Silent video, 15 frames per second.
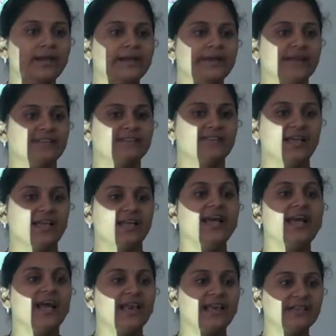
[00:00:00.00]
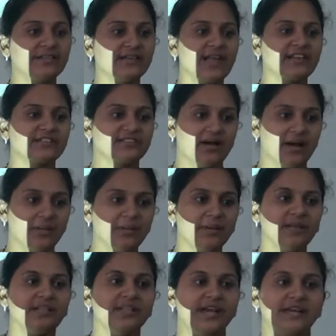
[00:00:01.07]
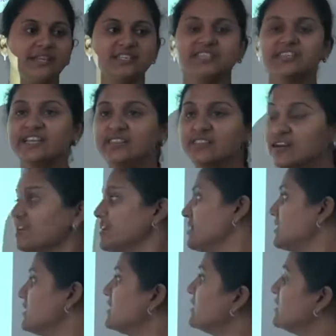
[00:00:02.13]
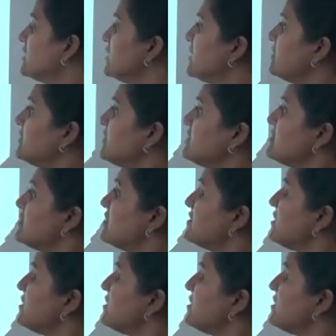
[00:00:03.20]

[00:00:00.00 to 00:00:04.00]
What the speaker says: let's take another example, that is D30. This is